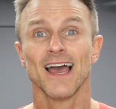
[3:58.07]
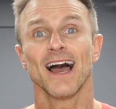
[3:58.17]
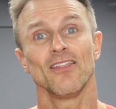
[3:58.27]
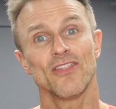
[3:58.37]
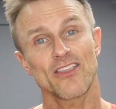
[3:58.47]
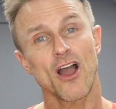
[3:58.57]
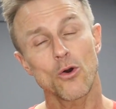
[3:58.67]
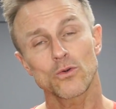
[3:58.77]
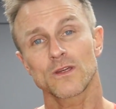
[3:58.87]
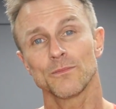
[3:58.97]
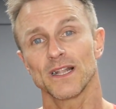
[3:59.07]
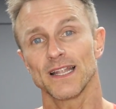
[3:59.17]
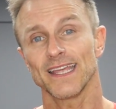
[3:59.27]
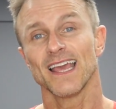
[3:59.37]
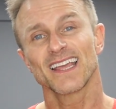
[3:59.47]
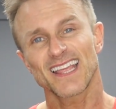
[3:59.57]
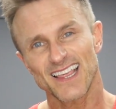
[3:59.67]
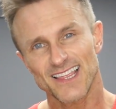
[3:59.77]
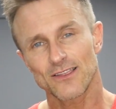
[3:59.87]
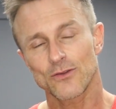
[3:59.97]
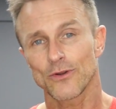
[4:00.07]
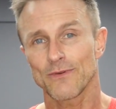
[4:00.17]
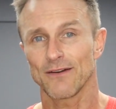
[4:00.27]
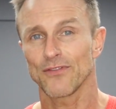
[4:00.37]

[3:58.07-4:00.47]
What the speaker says: and then ultimately getting to around